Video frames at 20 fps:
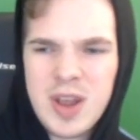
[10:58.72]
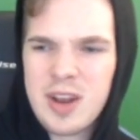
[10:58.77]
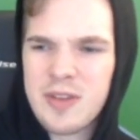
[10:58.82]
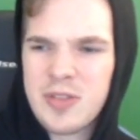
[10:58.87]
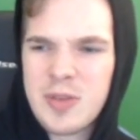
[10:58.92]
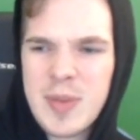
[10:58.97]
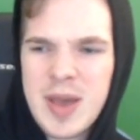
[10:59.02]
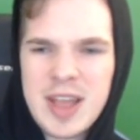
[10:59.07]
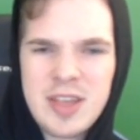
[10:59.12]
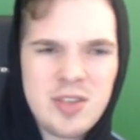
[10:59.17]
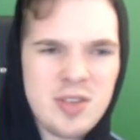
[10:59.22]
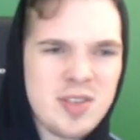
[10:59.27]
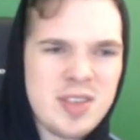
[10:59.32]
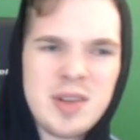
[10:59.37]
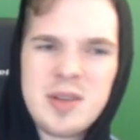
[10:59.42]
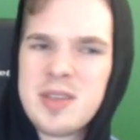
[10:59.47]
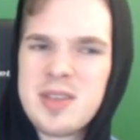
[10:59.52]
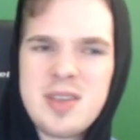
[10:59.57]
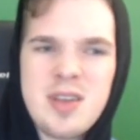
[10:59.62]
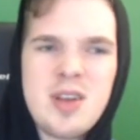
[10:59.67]
right off the bat just
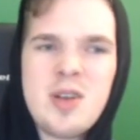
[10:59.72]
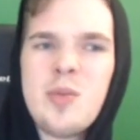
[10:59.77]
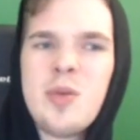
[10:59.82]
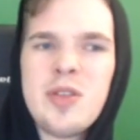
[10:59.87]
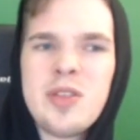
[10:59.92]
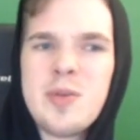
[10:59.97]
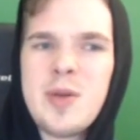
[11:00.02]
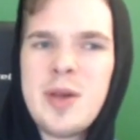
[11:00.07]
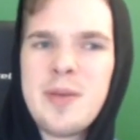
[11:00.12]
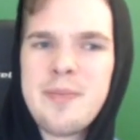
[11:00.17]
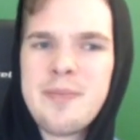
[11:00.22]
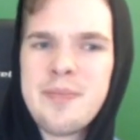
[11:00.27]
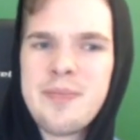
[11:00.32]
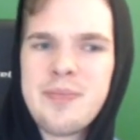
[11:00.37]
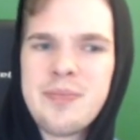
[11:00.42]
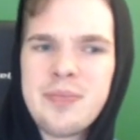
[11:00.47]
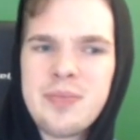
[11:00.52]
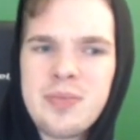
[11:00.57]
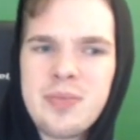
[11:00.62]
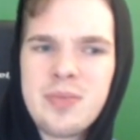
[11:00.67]
sounds terrible to me.
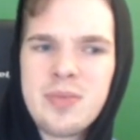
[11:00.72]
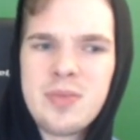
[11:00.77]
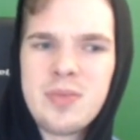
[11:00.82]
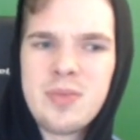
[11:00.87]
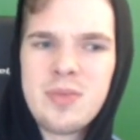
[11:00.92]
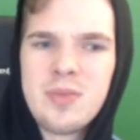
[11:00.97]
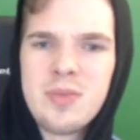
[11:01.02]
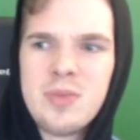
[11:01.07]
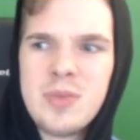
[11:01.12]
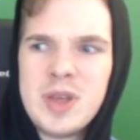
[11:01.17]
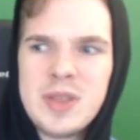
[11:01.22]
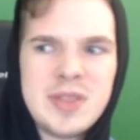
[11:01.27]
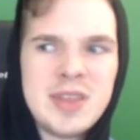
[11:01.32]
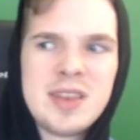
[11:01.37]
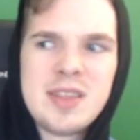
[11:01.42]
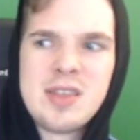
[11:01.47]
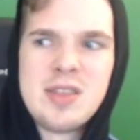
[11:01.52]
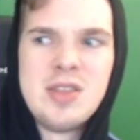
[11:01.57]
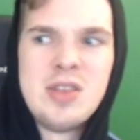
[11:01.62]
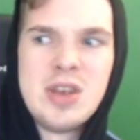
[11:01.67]
Like, that does